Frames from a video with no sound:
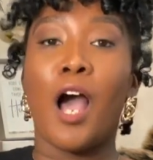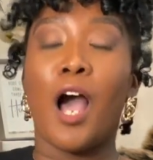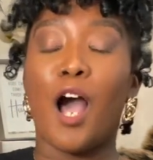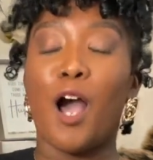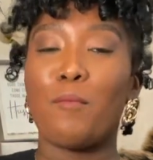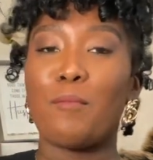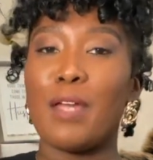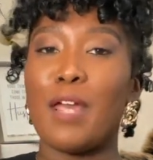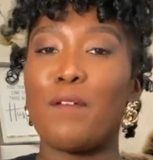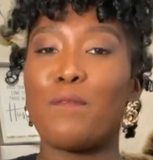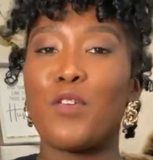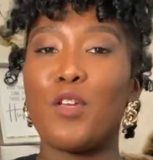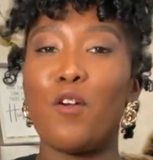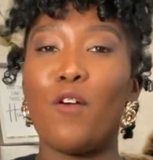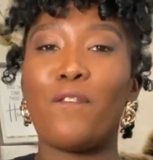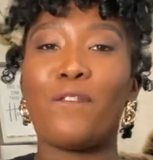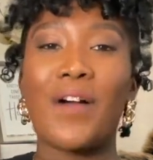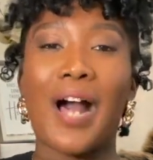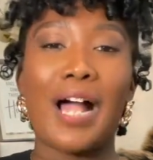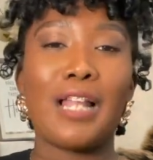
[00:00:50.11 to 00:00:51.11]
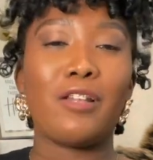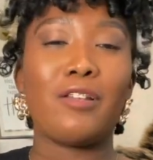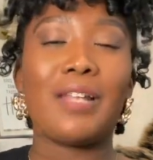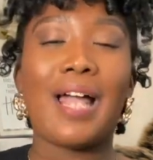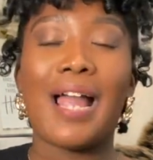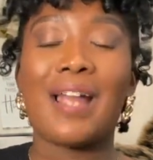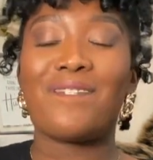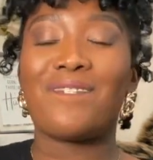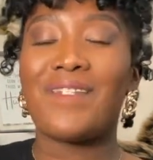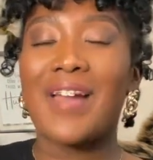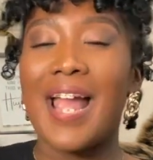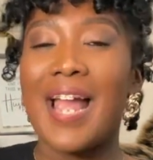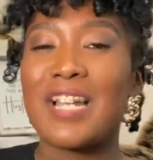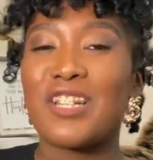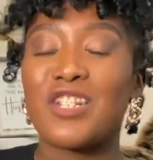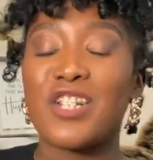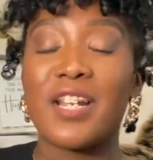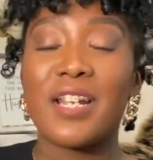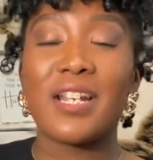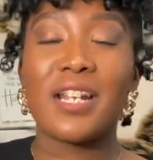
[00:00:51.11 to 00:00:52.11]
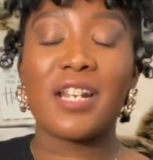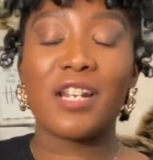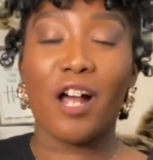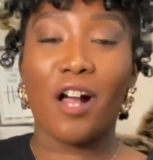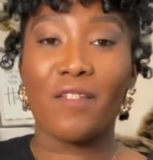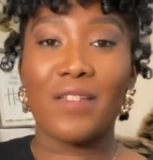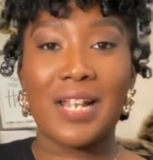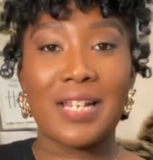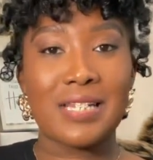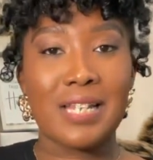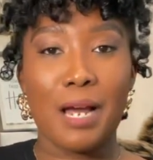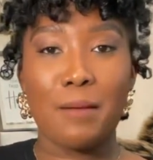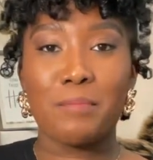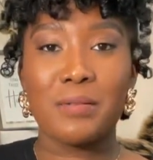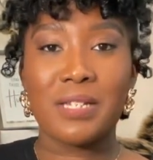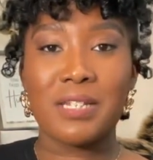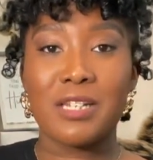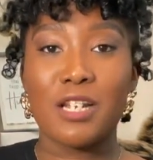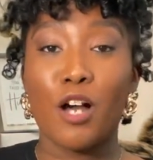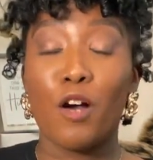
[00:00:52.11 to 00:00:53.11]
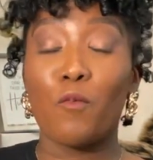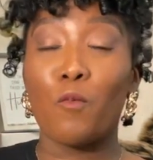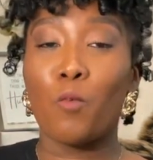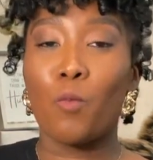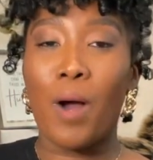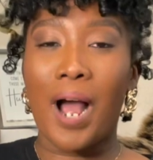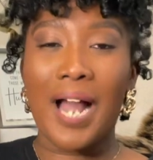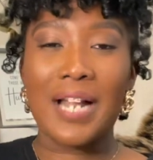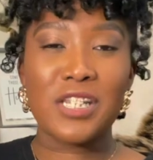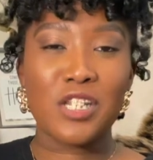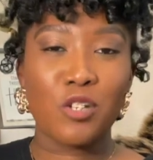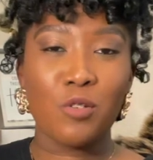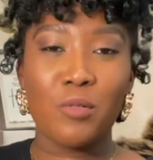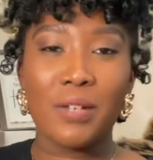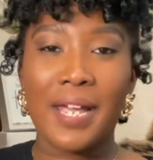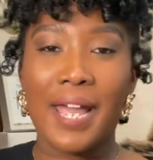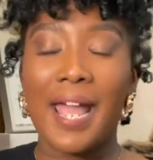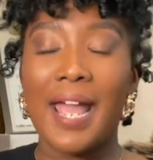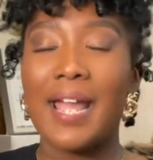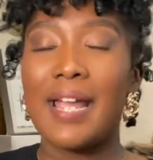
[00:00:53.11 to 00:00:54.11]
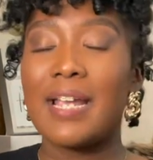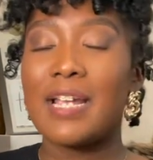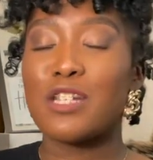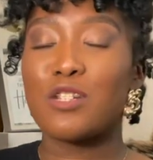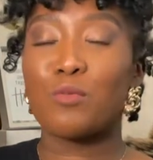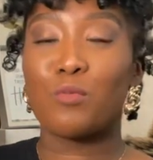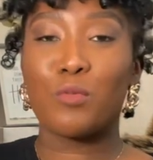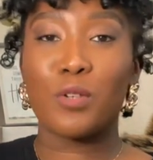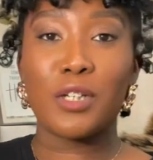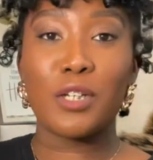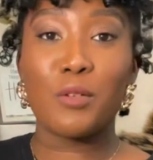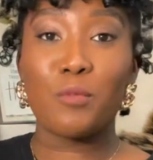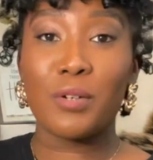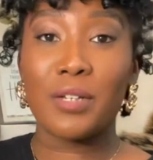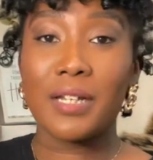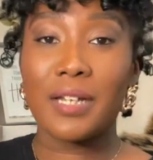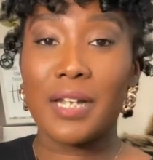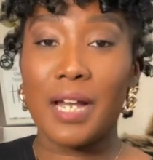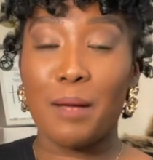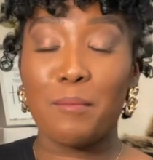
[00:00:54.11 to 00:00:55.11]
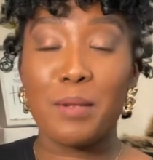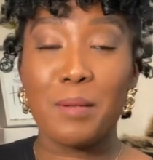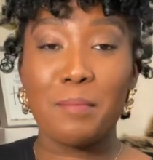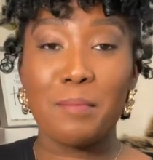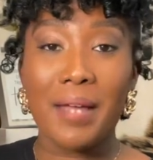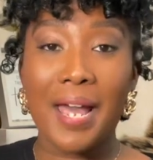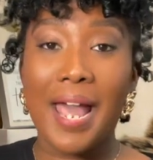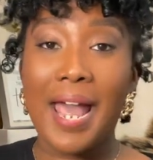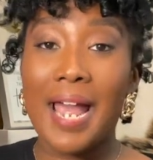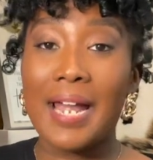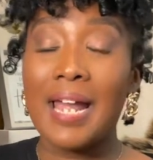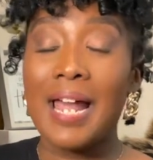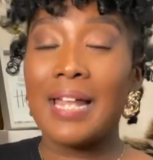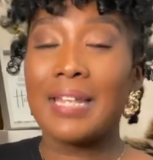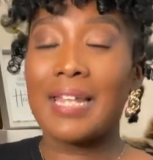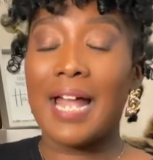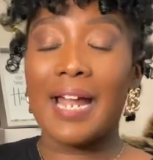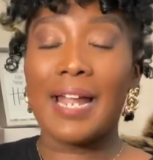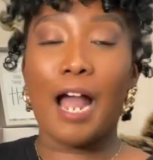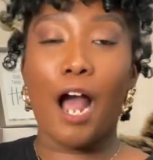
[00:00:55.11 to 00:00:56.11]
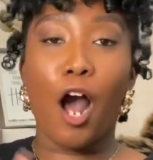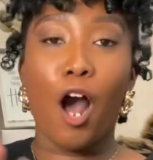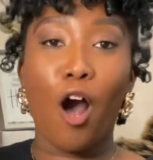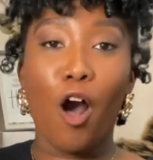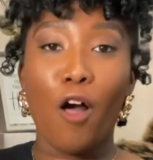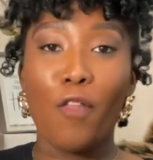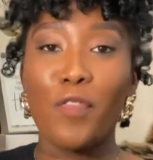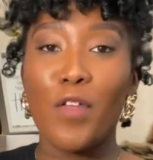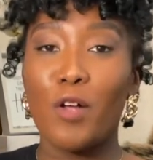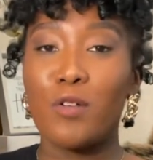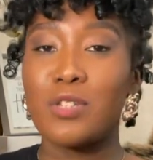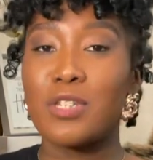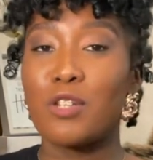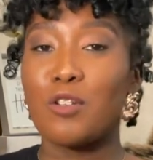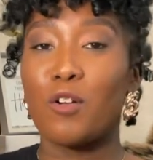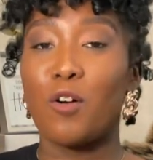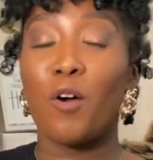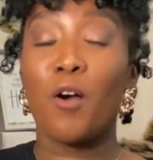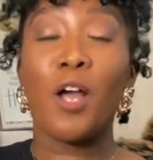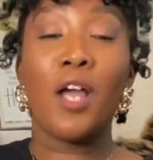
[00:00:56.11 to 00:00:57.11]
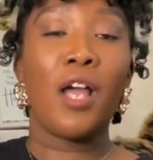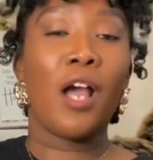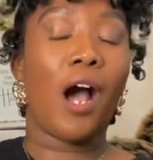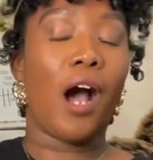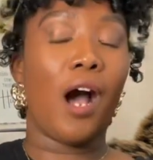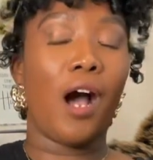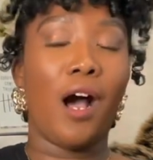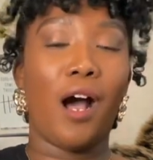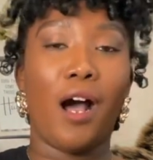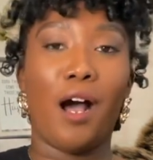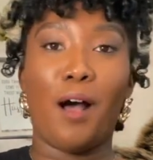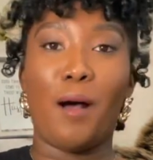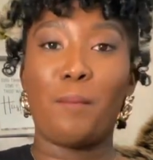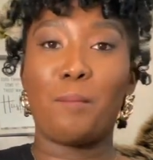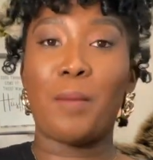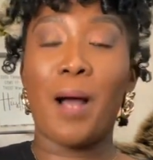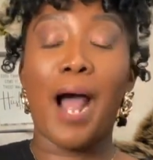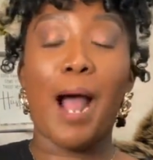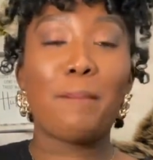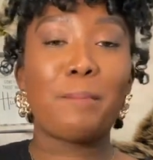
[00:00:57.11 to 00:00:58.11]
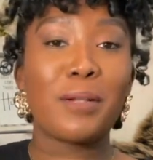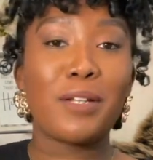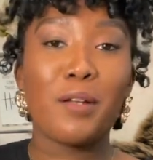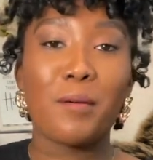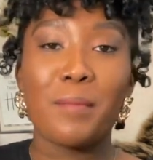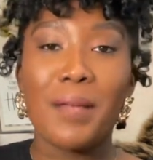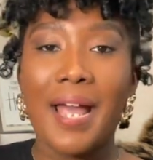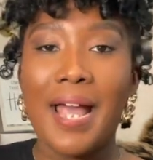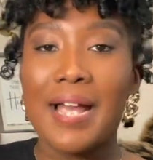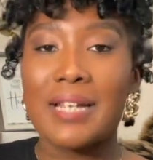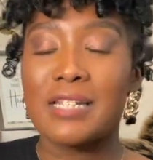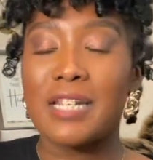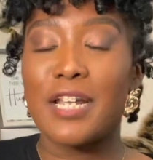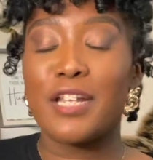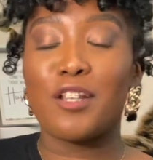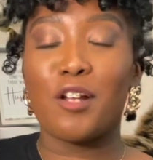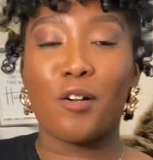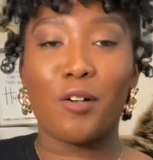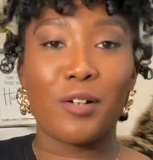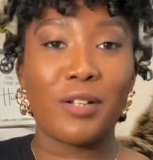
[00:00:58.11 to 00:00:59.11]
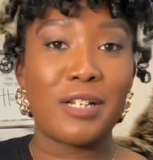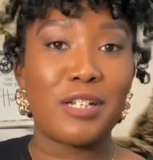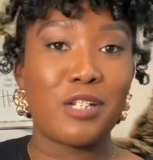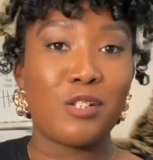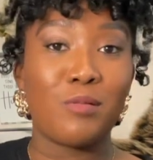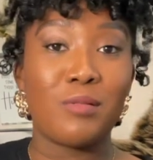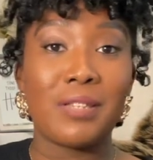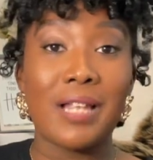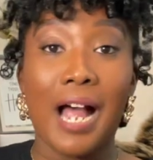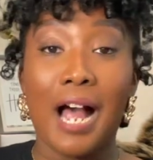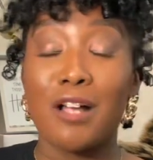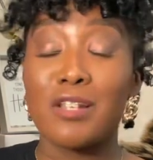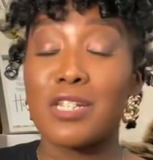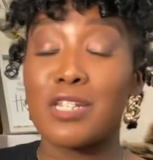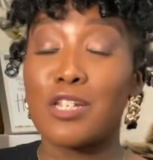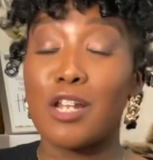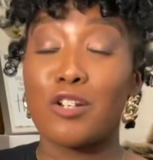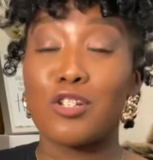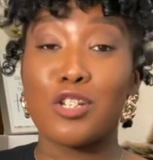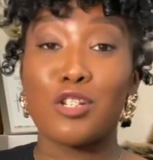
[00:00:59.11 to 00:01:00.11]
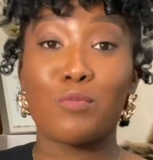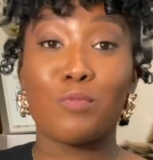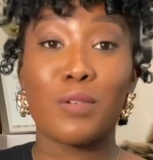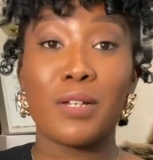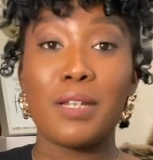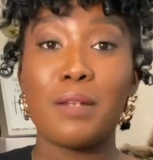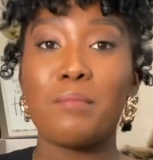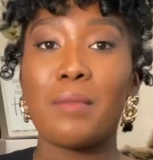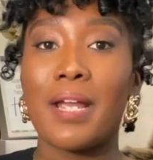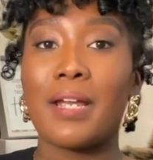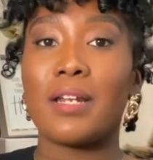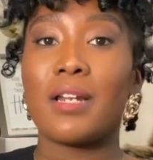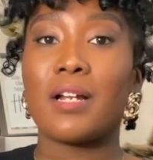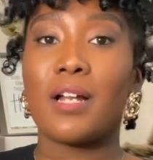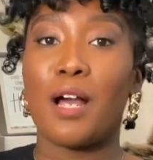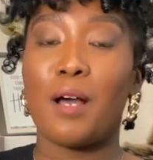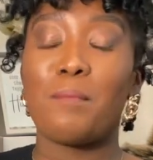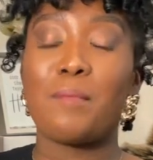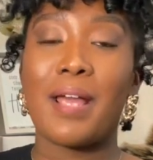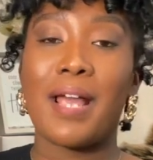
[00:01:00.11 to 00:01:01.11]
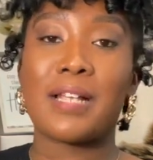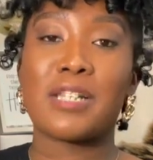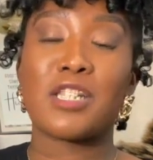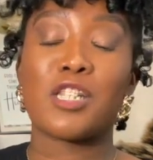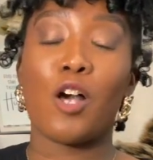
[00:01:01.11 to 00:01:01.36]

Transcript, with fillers: Um, if you follow like fashion and all that type of stuff, Y two K is really really coming back. Like all those little um, popular bags in the early two thousands are just really making a comeback.